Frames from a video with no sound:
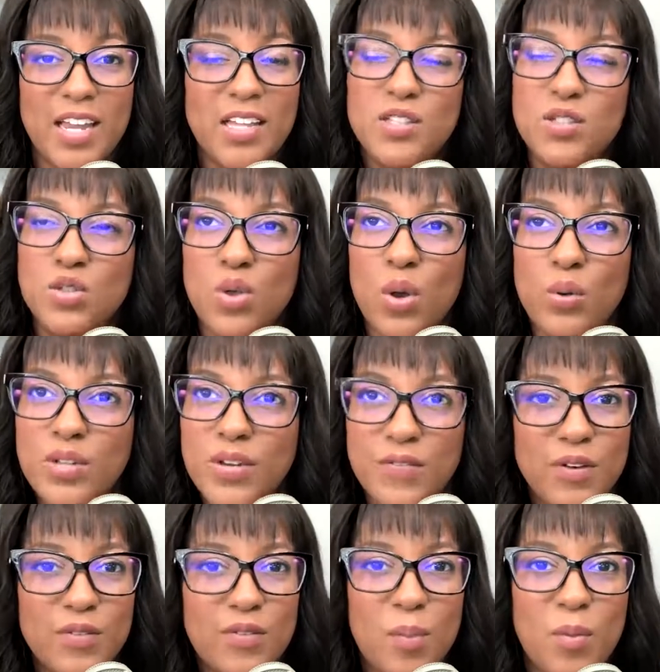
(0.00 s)
It's so
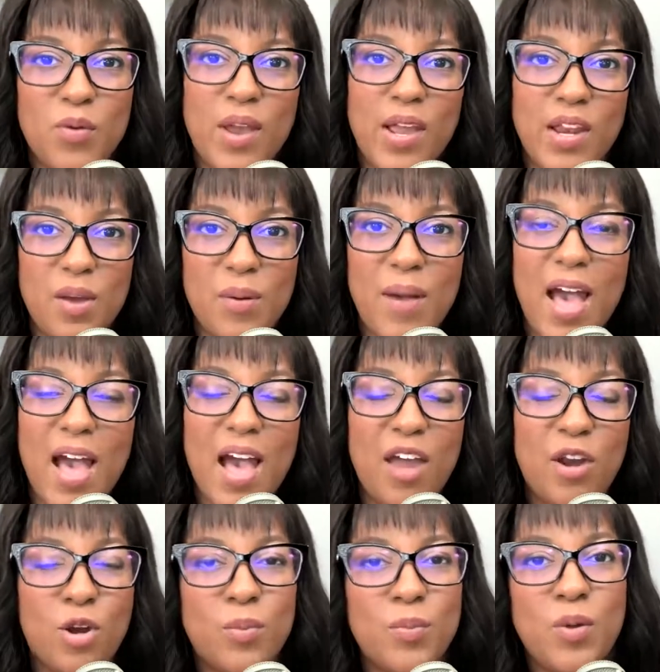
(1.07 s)
different from a radio
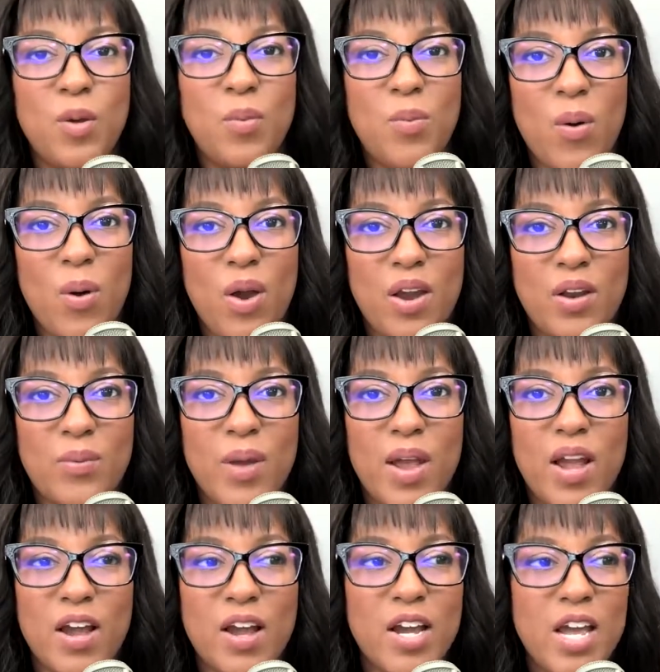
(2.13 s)
ad or a billboard
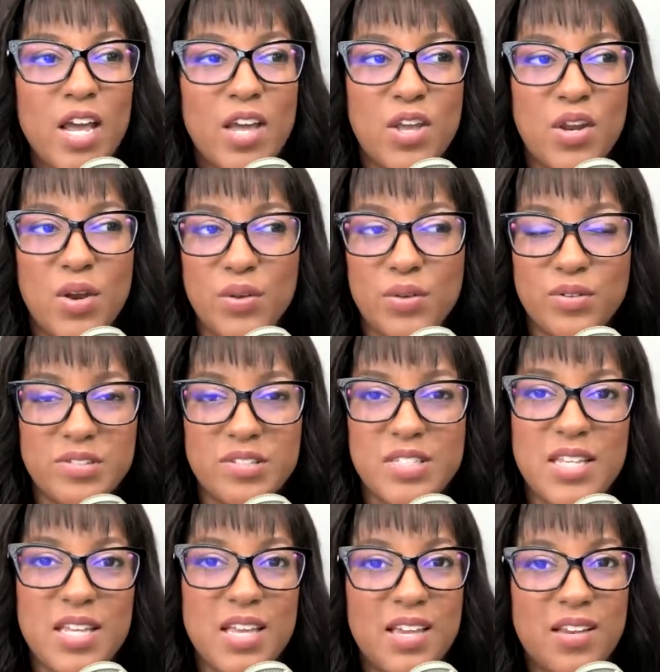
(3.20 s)
where, you just
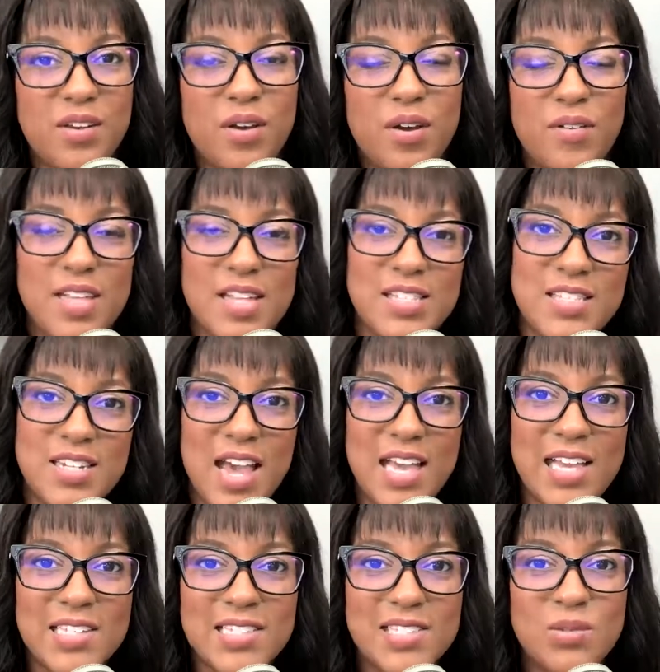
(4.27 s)
see it and you go, that's
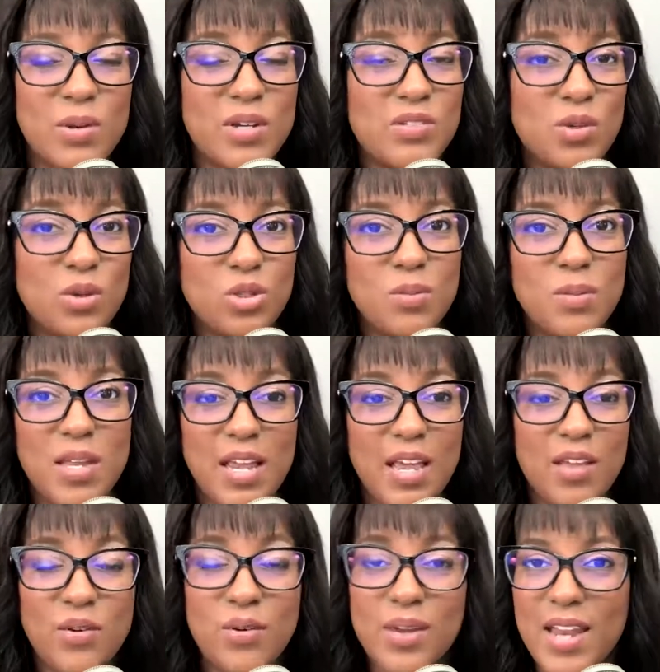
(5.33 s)
nice. Whereas social media,
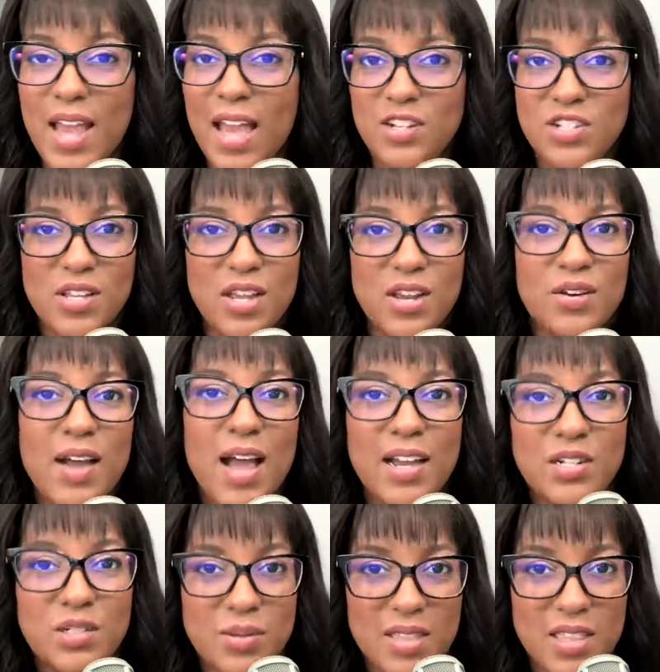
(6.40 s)
you can actually
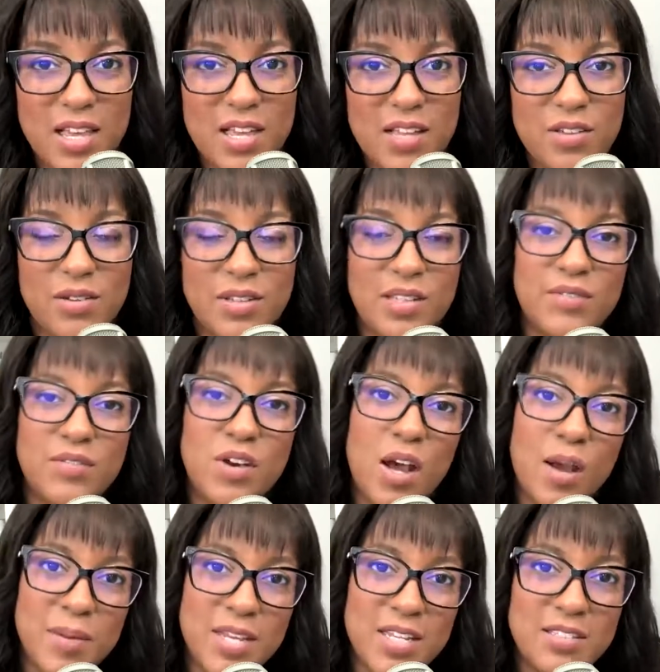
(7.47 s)
interact with it. You can leave
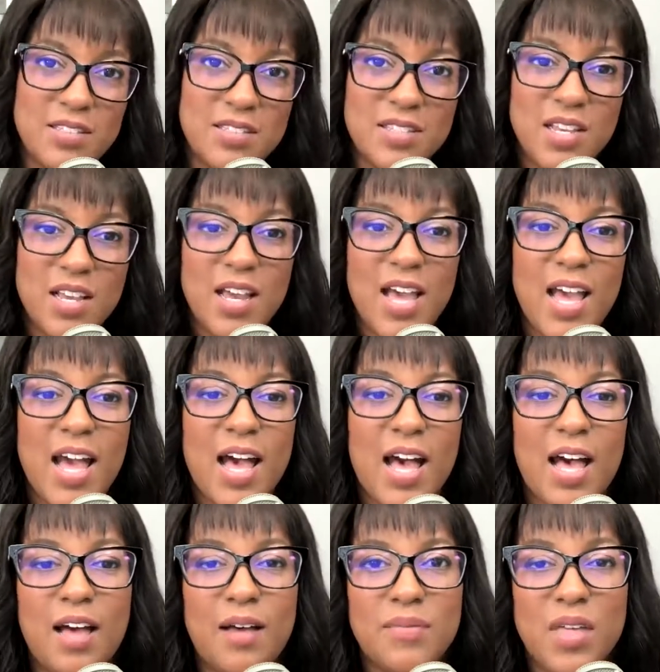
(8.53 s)
comments,
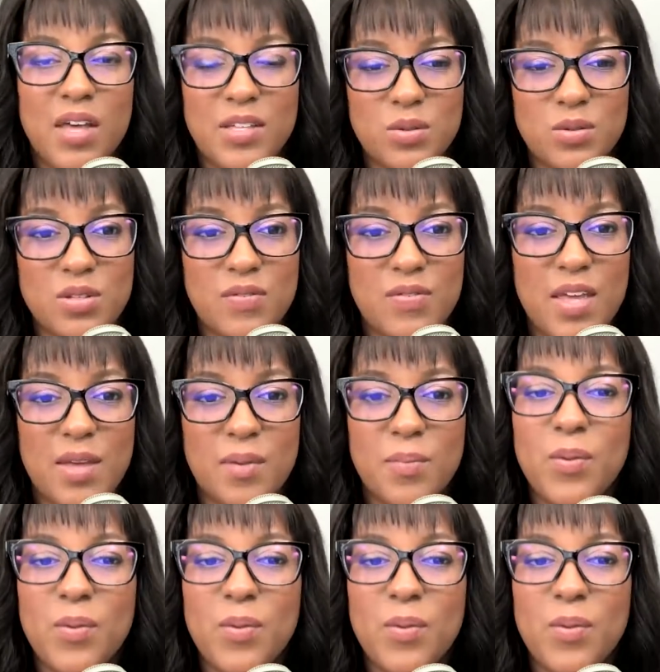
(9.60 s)
that sorts of thing.